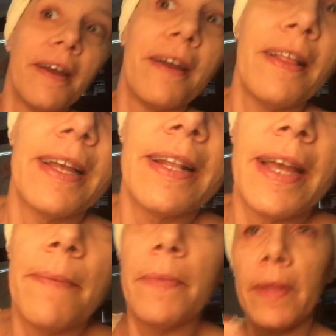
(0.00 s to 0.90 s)
Look at
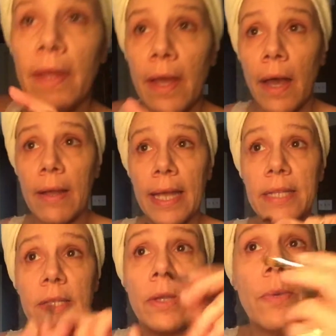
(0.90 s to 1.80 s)
that. Okay,
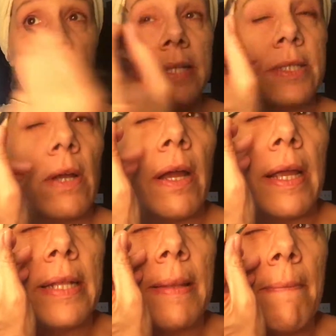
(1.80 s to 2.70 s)
so you want to
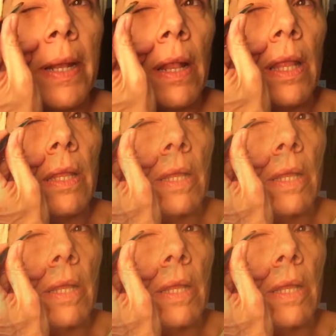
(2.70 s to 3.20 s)
start at the middle.